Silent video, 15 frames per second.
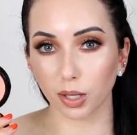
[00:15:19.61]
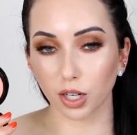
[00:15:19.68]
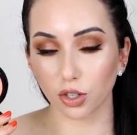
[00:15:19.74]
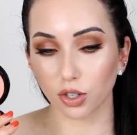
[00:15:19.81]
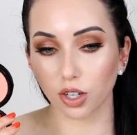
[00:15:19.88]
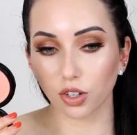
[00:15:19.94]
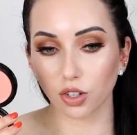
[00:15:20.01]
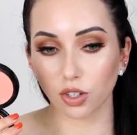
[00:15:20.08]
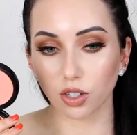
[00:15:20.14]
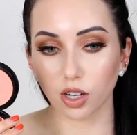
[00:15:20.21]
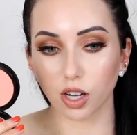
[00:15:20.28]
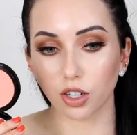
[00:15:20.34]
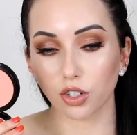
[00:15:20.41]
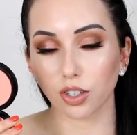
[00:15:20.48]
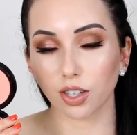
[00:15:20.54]
blush that just
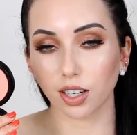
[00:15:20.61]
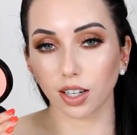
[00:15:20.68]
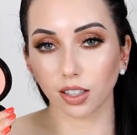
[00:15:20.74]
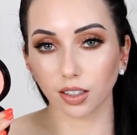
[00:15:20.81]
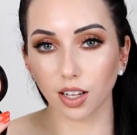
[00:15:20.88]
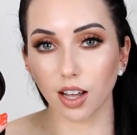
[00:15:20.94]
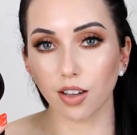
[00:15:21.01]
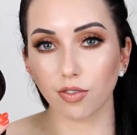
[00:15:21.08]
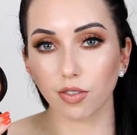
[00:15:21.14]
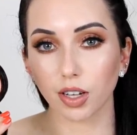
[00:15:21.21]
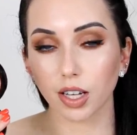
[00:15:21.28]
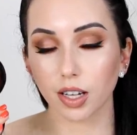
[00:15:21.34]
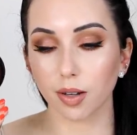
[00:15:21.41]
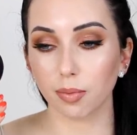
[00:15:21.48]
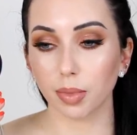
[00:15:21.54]
launched that I love,
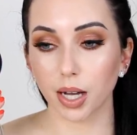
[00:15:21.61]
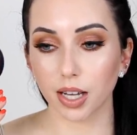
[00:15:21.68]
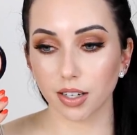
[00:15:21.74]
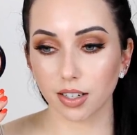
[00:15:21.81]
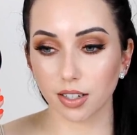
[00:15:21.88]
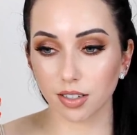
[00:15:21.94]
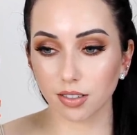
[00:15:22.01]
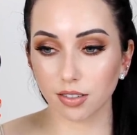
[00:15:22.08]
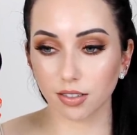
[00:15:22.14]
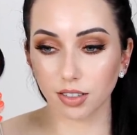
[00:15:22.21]
but